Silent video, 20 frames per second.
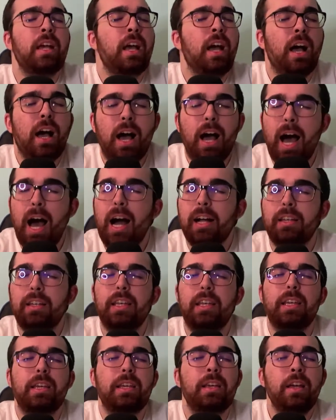
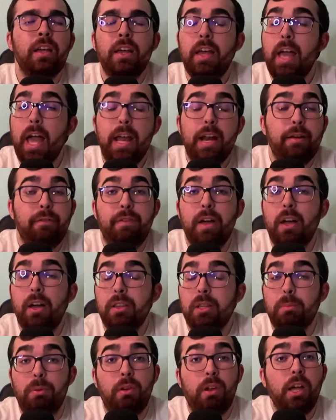hockey, NFL,
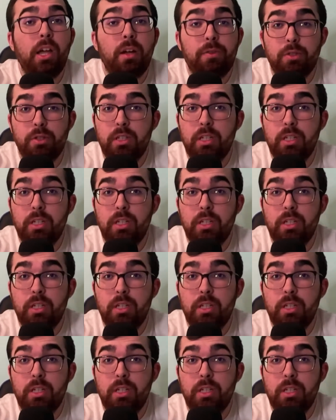the playoffs are